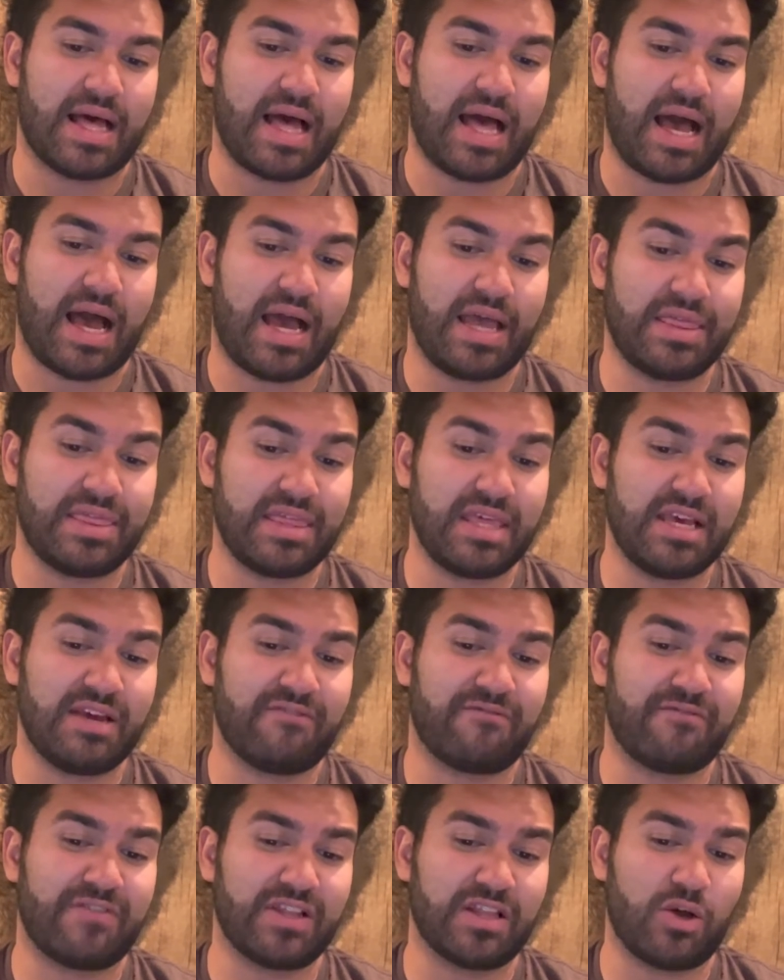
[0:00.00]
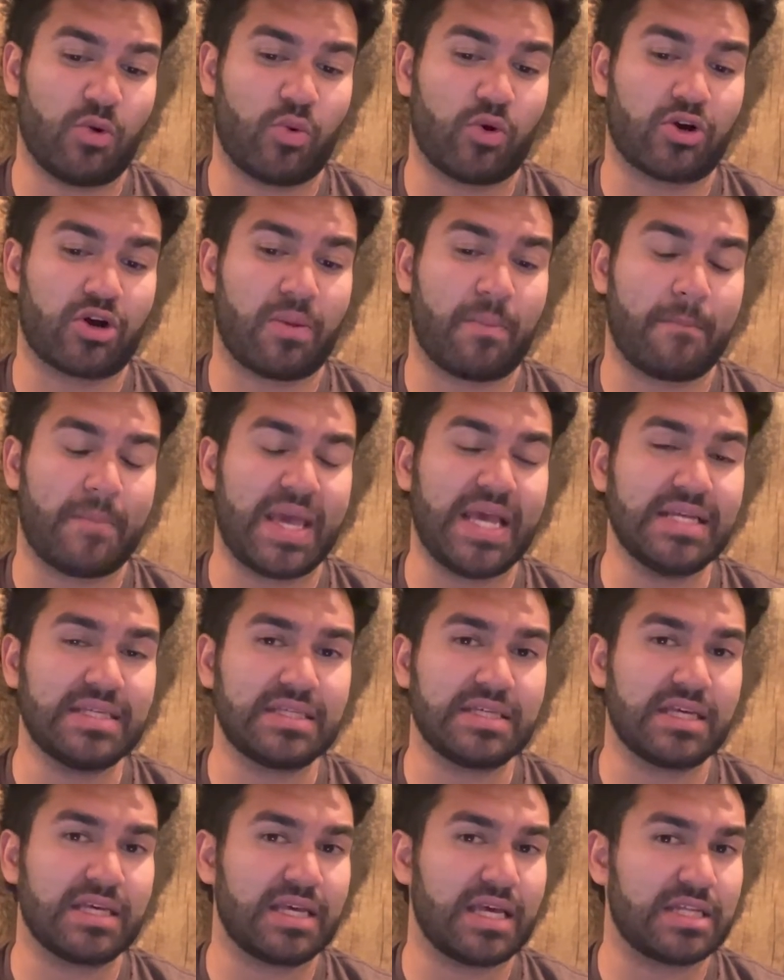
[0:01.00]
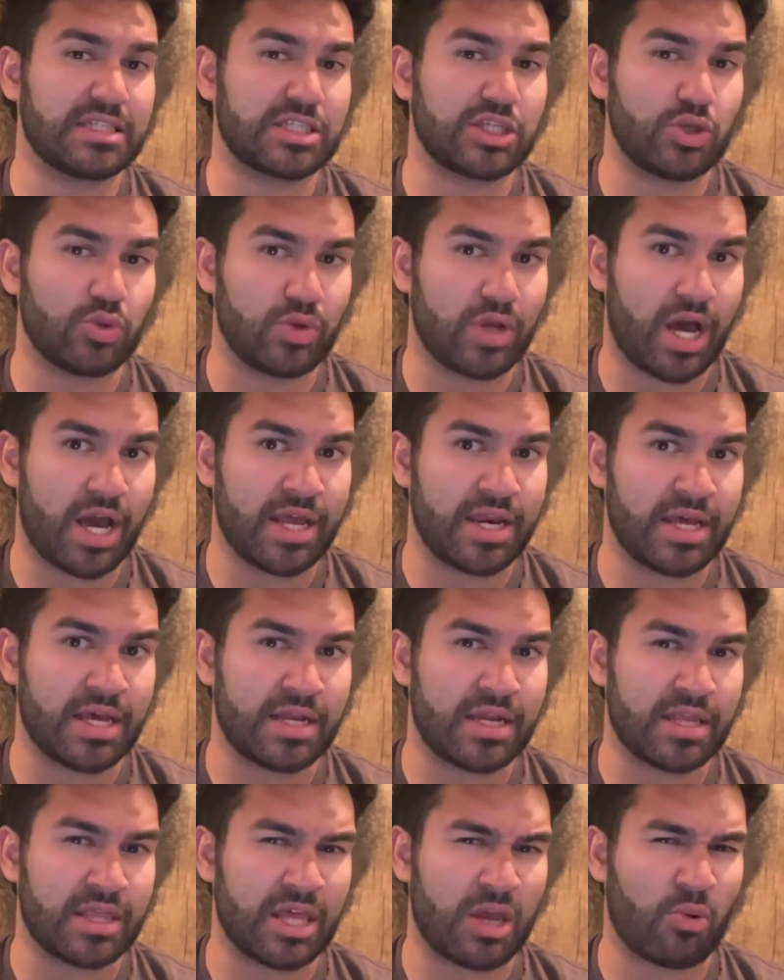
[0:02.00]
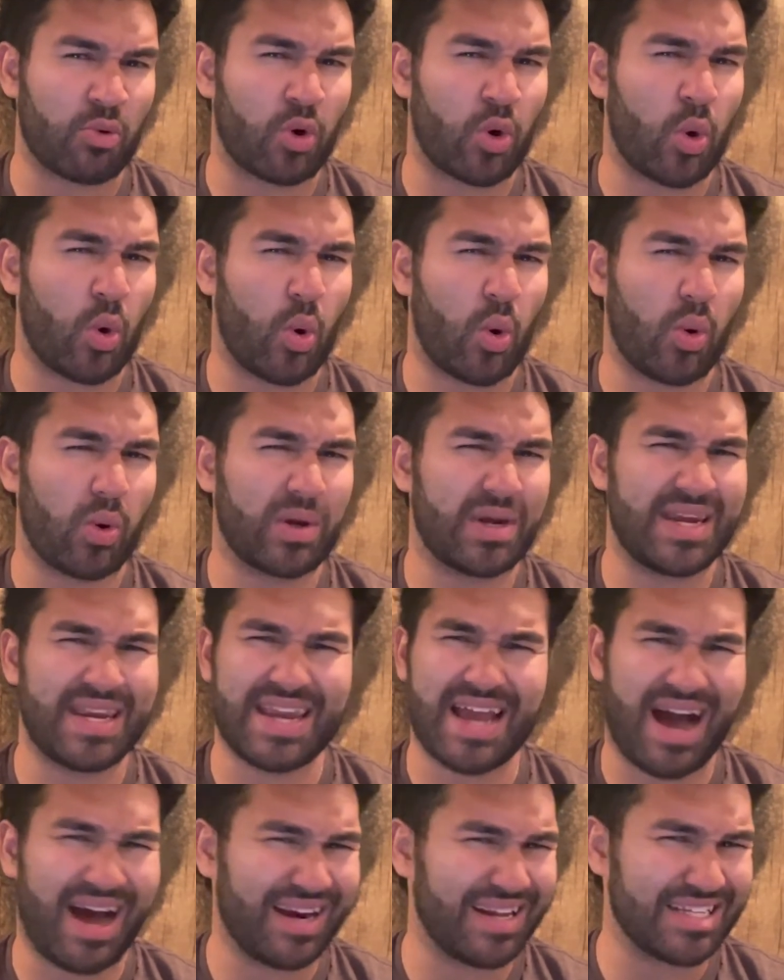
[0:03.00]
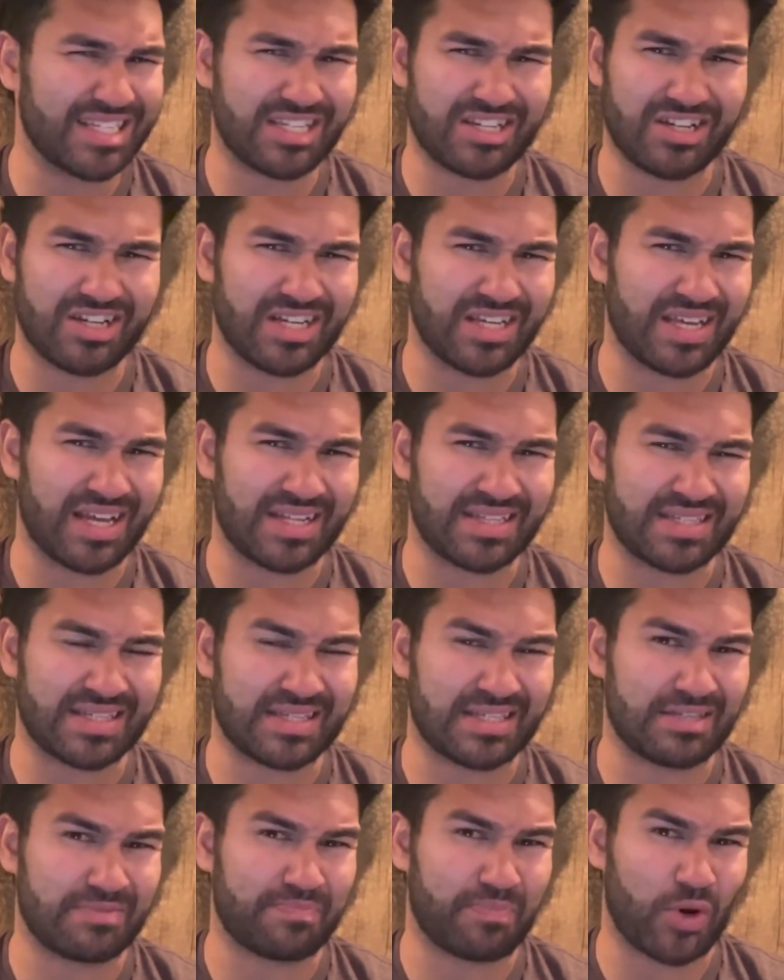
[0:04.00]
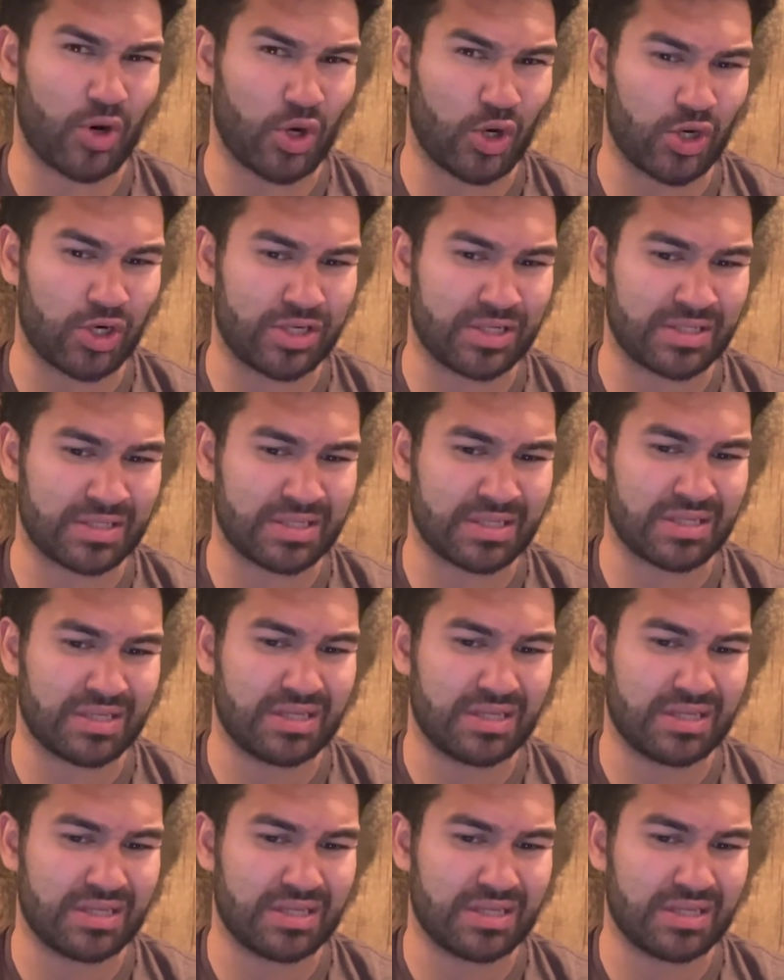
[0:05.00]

I think Villa were amazing against United. They were not as good against Spurs.